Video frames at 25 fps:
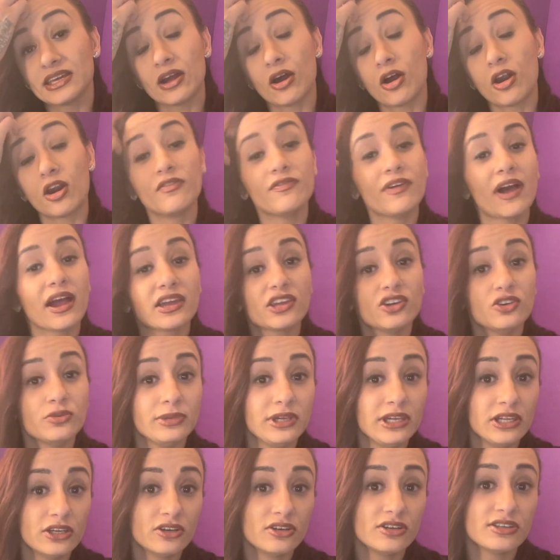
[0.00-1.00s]
are vacuum
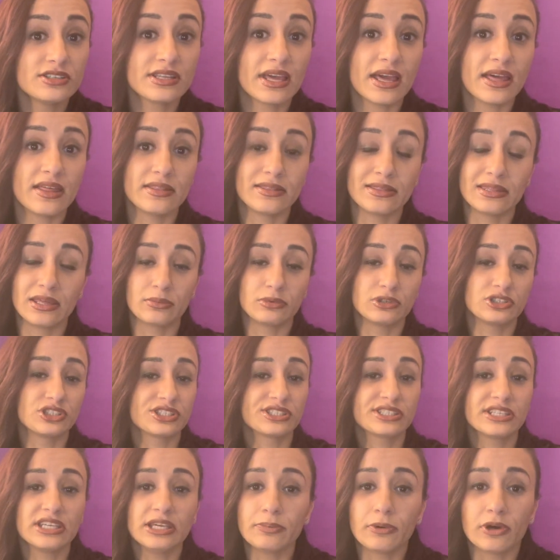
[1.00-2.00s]
eaters and they will
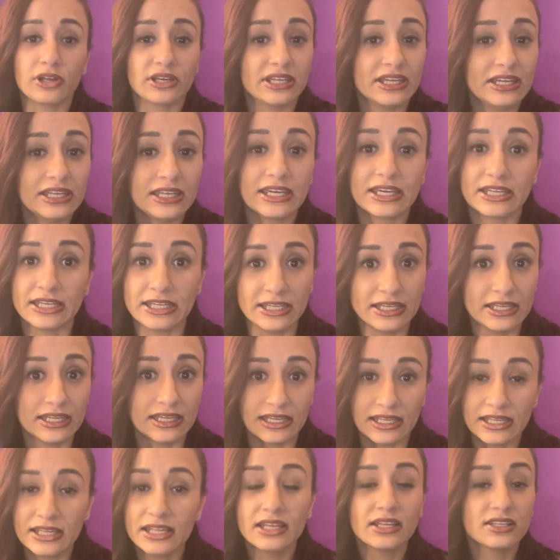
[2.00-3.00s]
just keep on eating and eating and
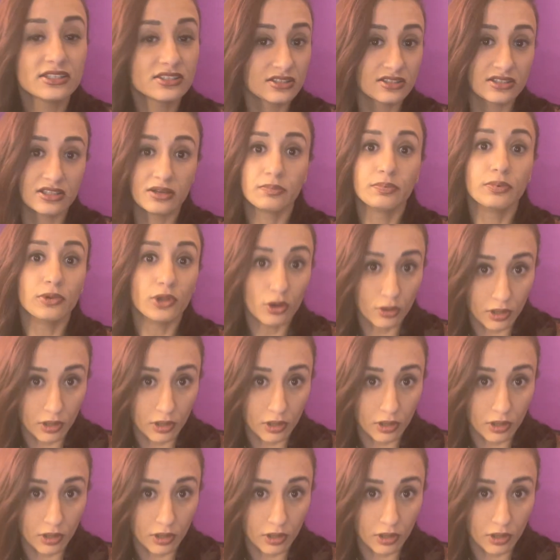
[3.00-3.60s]
eating until they blow